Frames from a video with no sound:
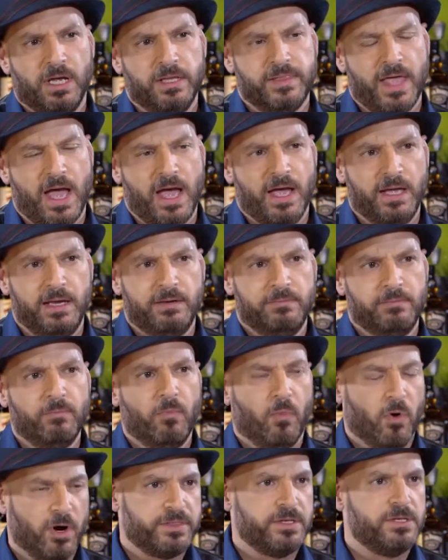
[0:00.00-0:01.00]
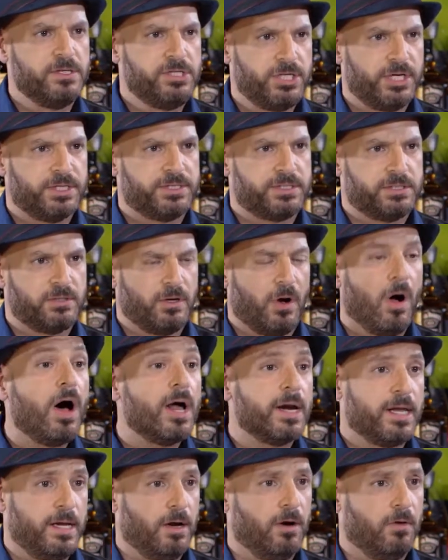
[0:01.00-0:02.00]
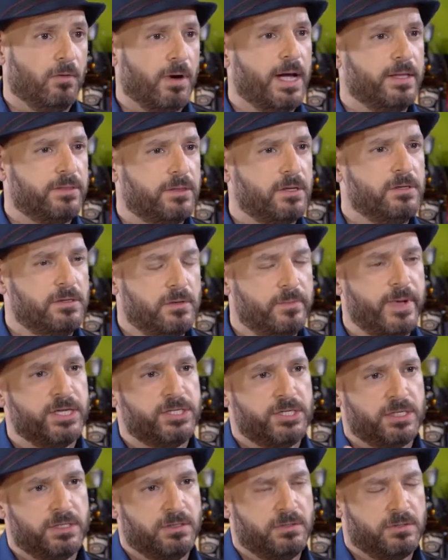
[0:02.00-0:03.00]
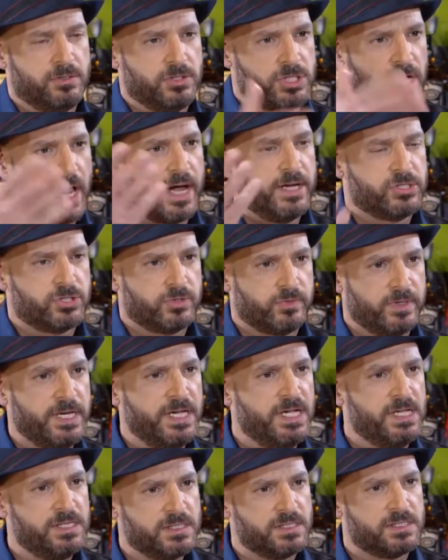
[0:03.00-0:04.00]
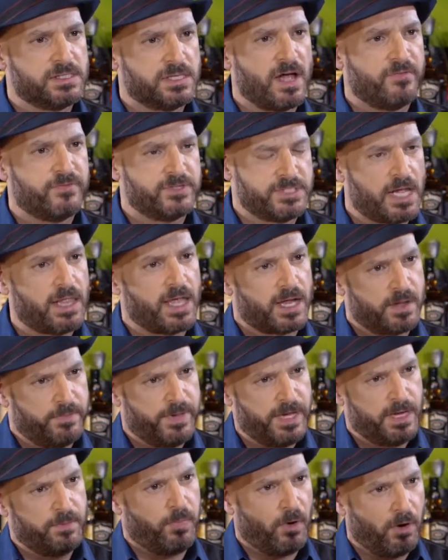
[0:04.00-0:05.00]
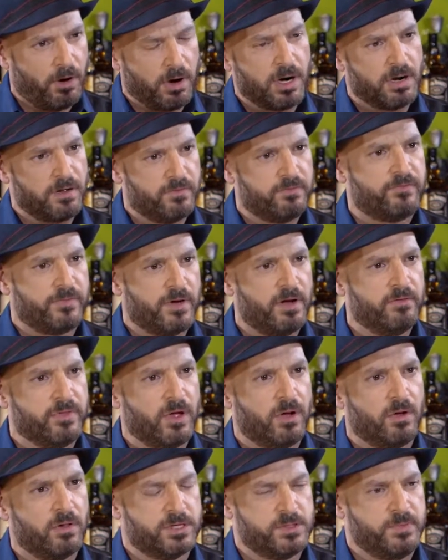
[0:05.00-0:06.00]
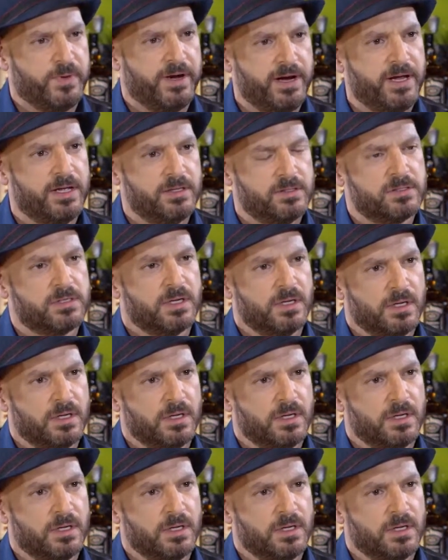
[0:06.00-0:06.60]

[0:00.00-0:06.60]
in that, and more than just audio, right? The, you mentioned giant screens and stuff. Is that like a big part of, of the whole experience?